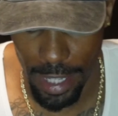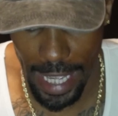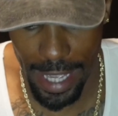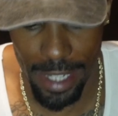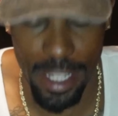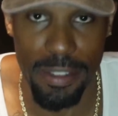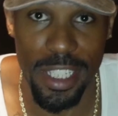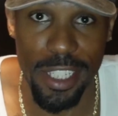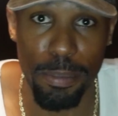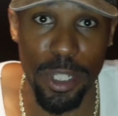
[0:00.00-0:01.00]
And if
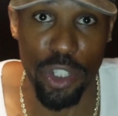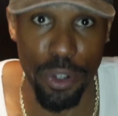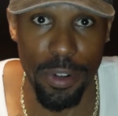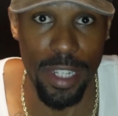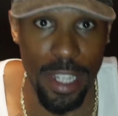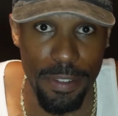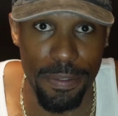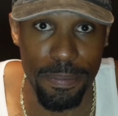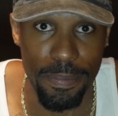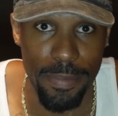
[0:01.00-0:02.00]
she's mature enough,
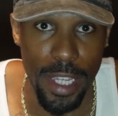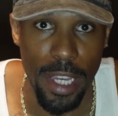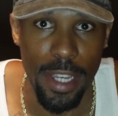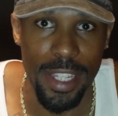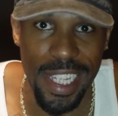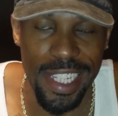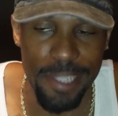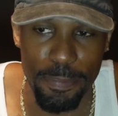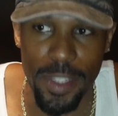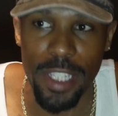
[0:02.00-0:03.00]

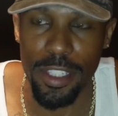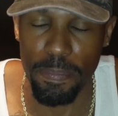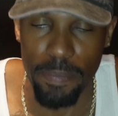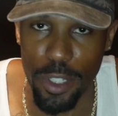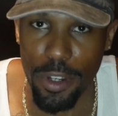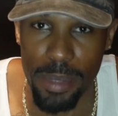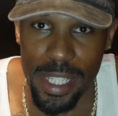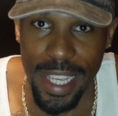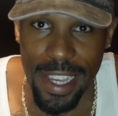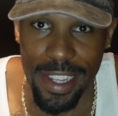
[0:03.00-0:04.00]
then, you know what I'm
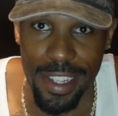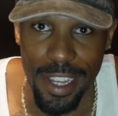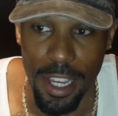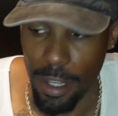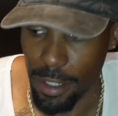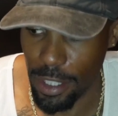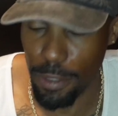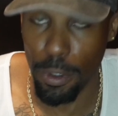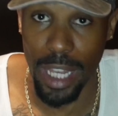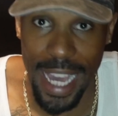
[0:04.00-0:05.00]
saying,
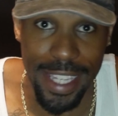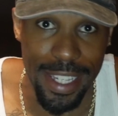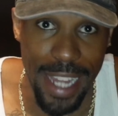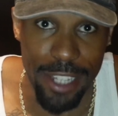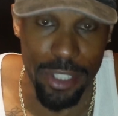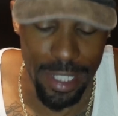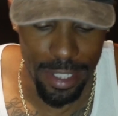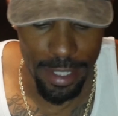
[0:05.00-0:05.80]
she'll like it actually.